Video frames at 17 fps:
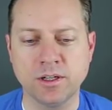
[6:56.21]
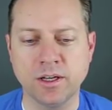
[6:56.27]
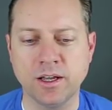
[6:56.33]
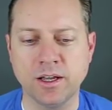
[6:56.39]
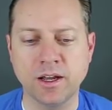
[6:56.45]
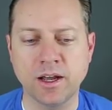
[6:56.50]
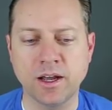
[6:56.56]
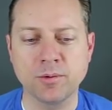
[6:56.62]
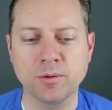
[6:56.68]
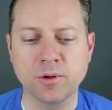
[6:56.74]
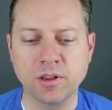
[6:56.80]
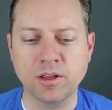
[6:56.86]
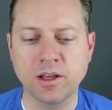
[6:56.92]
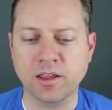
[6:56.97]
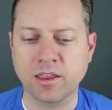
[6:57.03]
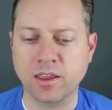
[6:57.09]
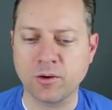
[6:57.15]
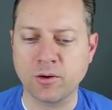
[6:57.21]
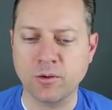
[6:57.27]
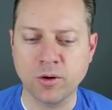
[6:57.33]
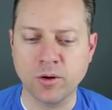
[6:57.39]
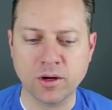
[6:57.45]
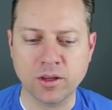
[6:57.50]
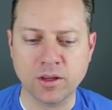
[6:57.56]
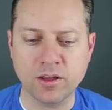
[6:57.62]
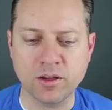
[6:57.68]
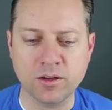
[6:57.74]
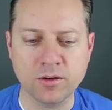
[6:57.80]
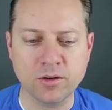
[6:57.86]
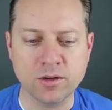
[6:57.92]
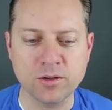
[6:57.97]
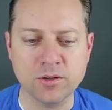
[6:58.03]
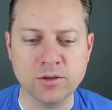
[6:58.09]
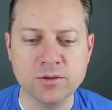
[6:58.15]
and i really like that quote i think you
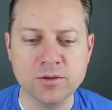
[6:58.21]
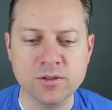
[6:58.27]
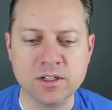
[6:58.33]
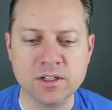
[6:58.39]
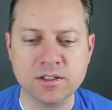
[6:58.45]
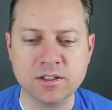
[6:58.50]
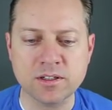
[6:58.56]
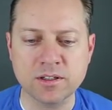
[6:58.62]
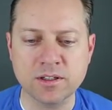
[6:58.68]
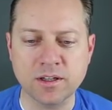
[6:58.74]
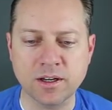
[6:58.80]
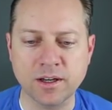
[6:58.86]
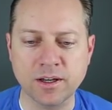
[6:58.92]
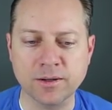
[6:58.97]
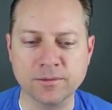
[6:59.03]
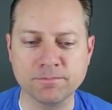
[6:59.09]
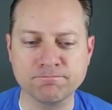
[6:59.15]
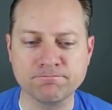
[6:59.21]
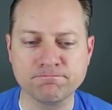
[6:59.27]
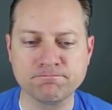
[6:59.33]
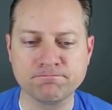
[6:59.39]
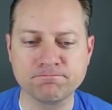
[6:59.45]
can use it um,